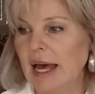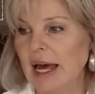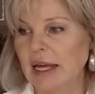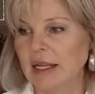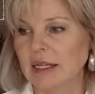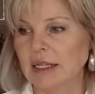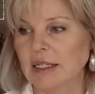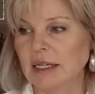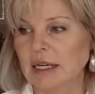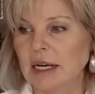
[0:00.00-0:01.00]
And
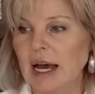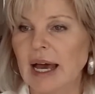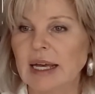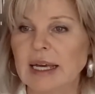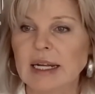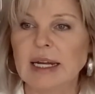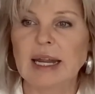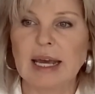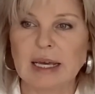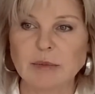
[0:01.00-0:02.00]
I get
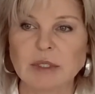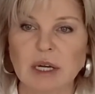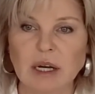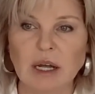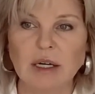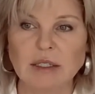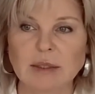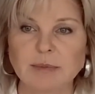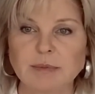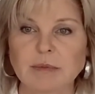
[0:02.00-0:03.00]
names a lot,
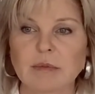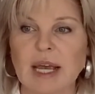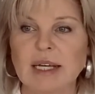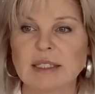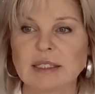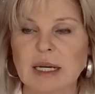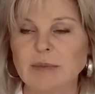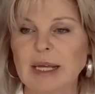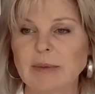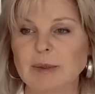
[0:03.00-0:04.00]
and
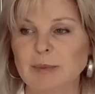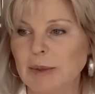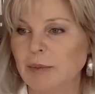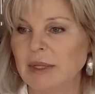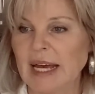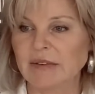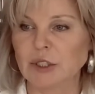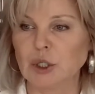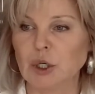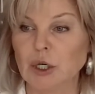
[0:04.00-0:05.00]
sometimes people have
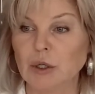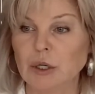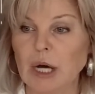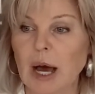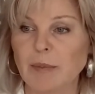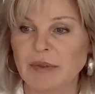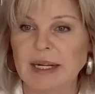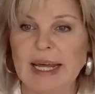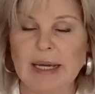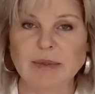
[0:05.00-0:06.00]
to look up the
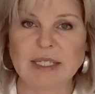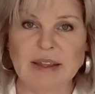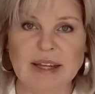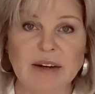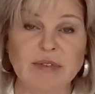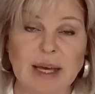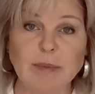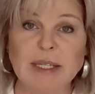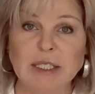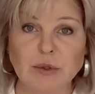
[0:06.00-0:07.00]
names in their
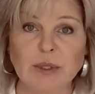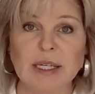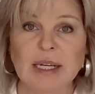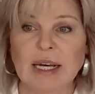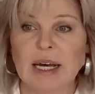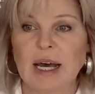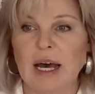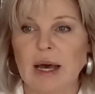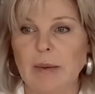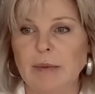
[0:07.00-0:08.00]
family tree
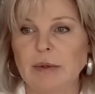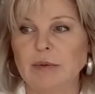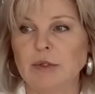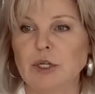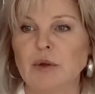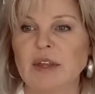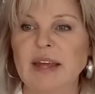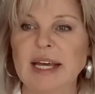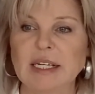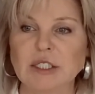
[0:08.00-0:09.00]
so that
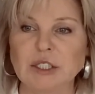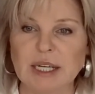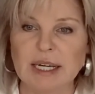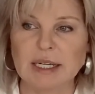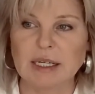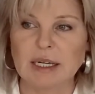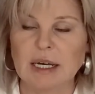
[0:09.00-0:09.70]
they can check.